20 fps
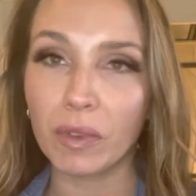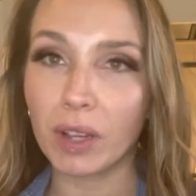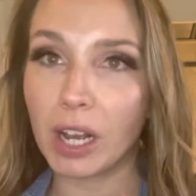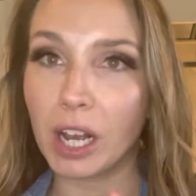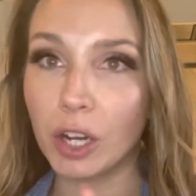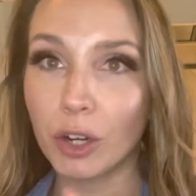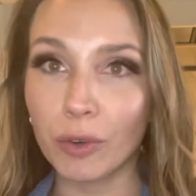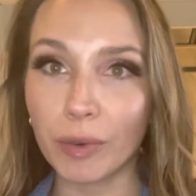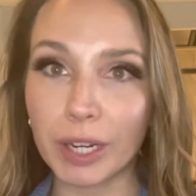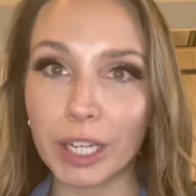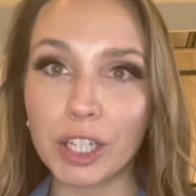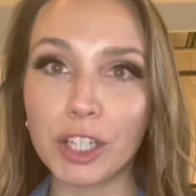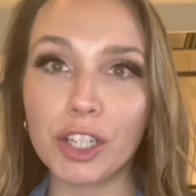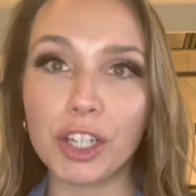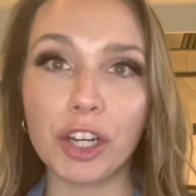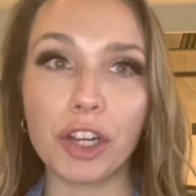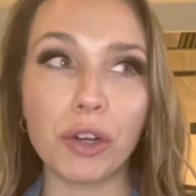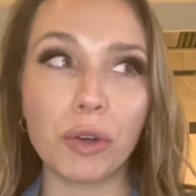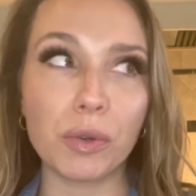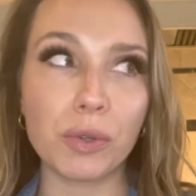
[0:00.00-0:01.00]
a green
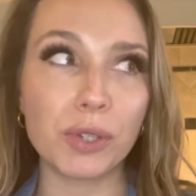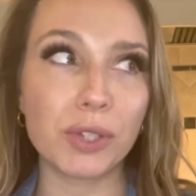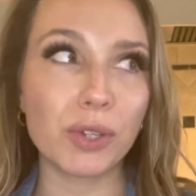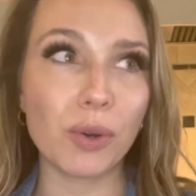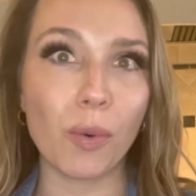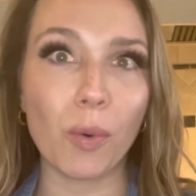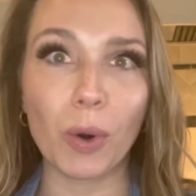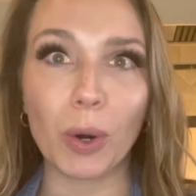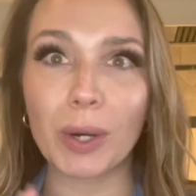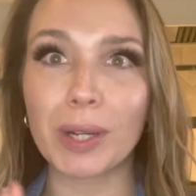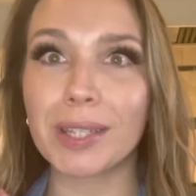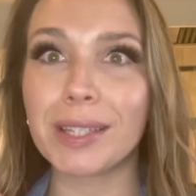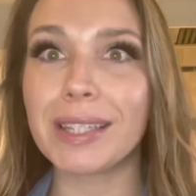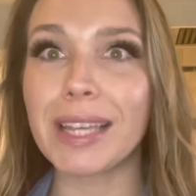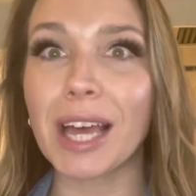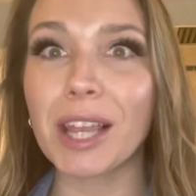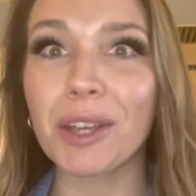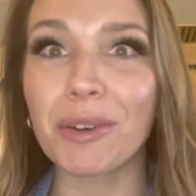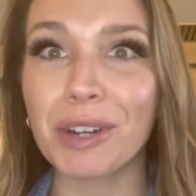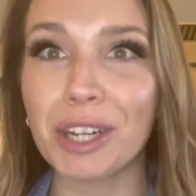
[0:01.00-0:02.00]
juice or
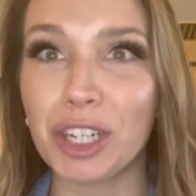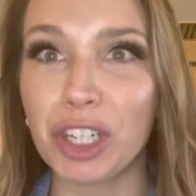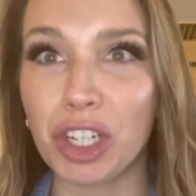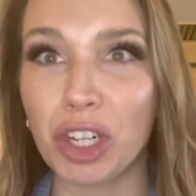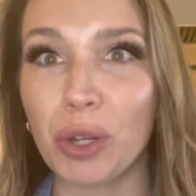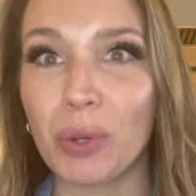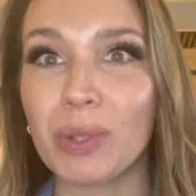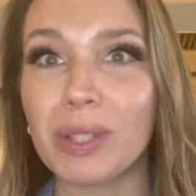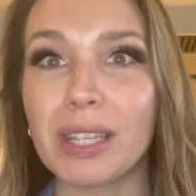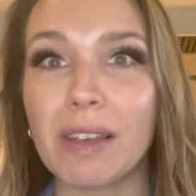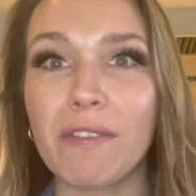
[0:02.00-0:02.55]
celery juice,